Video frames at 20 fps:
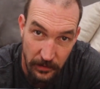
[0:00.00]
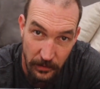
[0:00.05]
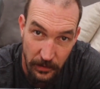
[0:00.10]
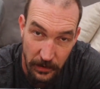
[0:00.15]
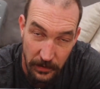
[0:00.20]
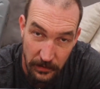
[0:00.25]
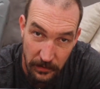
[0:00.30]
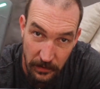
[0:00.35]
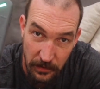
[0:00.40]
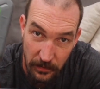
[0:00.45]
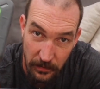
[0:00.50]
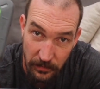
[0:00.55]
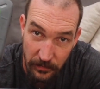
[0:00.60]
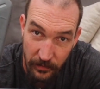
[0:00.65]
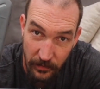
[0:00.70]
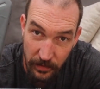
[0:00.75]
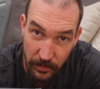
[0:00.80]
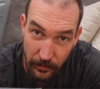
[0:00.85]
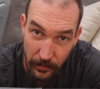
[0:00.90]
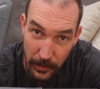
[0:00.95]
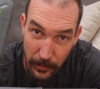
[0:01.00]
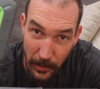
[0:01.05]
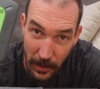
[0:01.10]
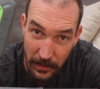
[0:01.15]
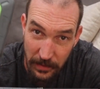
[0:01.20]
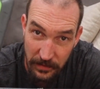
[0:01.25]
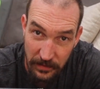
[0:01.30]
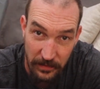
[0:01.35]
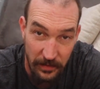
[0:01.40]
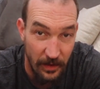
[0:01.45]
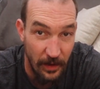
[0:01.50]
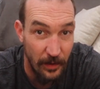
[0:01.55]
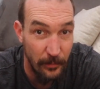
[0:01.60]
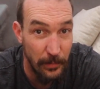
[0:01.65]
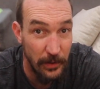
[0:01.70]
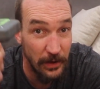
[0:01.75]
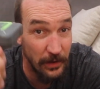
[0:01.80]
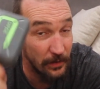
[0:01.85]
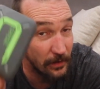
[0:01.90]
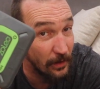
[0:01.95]
unit to use for 3 months. I've
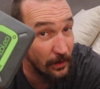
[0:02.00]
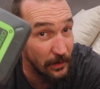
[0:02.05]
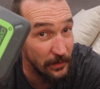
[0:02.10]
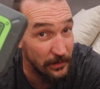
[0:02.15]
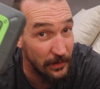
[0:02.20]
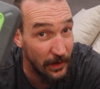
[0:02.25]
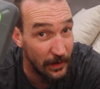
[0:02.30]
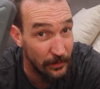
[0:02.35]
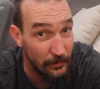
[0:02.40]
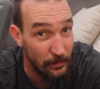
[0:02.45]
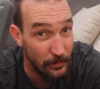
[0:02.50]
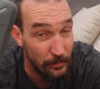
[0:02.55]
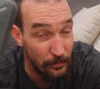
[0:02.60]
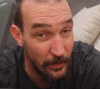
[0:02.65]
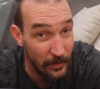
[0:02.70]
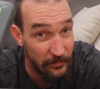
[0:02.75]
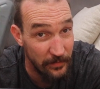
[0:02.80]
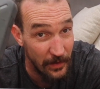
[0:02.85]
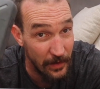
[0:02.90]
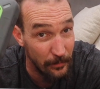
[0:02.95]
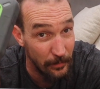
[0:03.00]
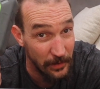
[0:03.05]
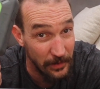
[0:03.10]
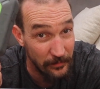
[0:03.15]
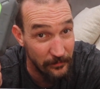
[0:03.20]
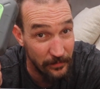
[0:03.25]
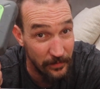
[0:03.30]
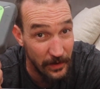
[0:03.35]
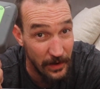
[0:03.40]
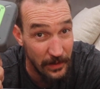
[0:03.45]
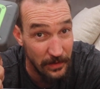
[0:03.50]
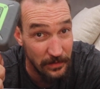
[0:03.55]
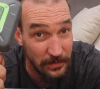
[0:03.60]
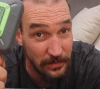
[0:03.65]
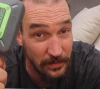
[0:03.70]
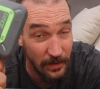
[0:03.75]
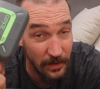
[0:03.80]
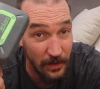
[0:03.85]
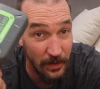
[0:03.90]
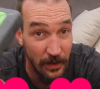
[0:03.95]
been in contact with my family and
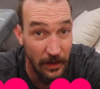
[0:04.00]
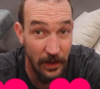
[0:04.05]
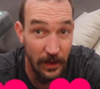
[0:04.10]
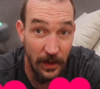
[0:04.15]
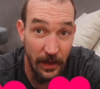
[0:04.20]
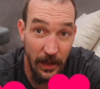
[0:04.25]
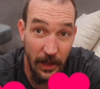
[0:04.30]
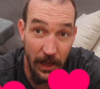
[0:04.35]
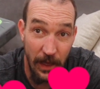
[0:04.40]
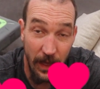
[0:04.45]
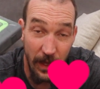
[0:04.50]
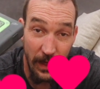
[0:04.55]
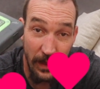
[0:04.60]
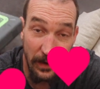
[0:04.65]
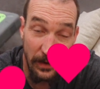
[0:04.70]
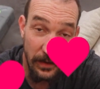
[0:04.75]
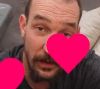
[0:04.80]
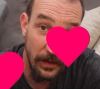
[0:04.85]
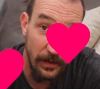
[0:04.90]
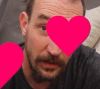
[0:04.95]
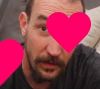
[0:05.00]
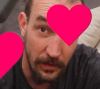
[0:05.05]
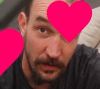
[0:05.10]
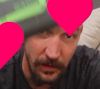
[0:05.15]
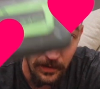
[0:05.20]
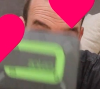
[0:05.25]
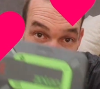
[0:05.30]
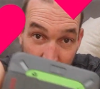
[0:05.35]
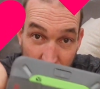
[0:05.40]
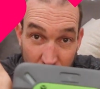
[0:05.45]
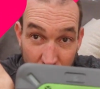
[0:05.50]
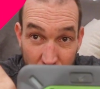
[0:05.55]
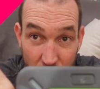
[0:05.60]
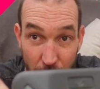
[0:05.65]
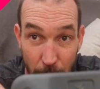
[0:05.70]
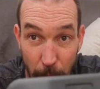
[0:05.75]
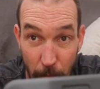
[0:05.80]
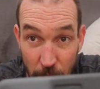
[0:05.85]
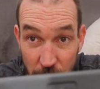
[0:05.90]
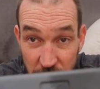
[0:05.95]
friends, and
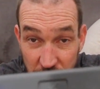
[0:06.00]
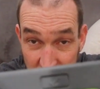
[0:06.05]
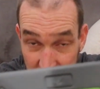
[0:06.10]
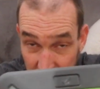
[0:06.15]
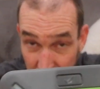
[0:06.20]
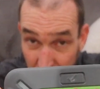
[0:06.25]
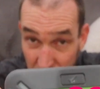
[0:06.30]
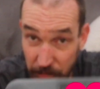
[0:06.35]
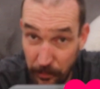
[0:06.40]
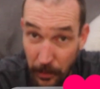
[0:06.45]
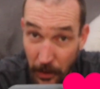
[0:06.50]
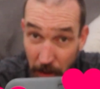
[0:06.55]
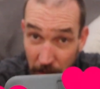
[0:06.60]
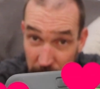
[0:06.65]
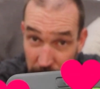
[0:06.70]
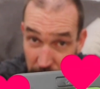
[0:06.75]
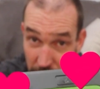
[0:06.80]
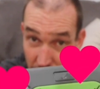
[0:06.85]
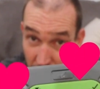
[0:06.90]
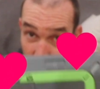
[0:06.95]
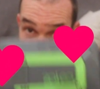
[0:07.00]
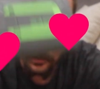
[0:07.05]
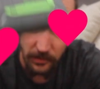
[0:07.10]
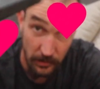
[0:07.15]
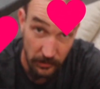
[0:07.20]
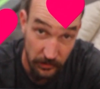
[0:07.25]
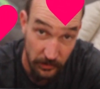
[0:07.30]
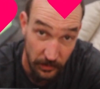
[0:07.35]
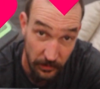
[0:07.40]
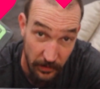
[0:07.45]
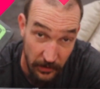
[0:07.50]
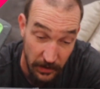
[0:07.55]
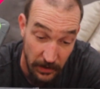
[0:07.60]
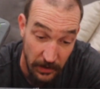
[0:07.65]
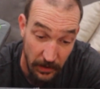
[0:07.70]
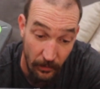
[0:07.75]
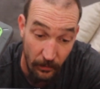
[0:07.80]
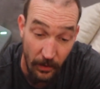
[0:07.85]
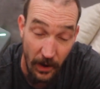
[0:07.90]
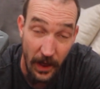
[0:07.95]
emergency response should the
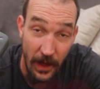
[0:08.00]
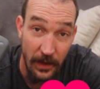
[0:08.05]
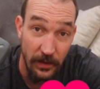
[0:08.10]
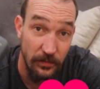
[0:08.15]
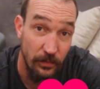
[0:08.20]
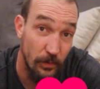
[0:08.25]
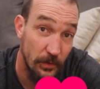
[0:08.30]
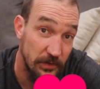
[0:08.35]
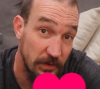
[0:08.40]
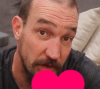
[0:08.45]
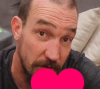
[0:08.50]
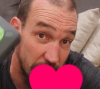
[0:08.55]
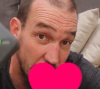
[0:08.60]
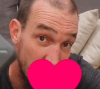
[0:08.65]
need arise, which it